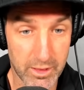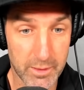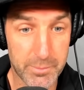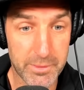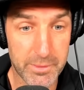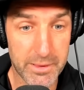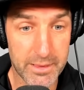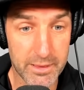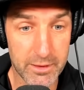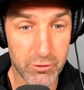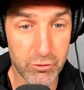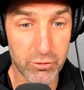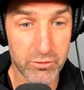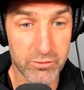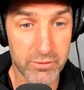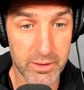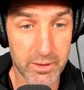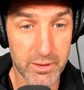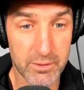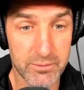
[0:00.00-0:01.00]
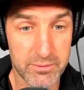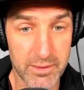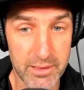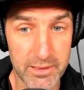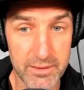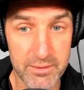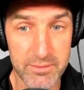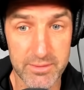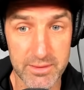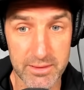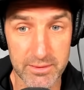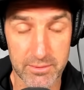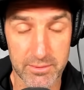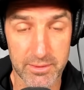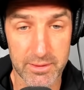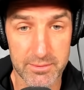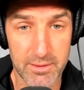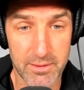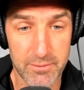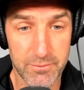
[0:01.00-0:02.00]
going to be an interesting silly season.
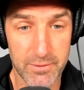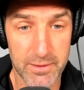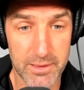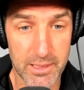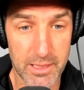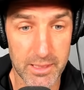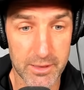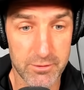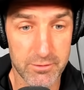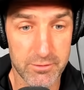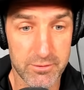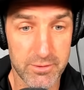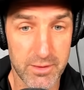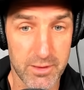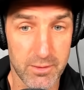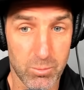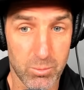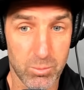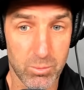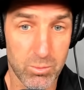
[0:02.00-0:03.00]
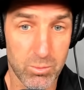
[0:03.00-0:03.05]
It definitely, like you said,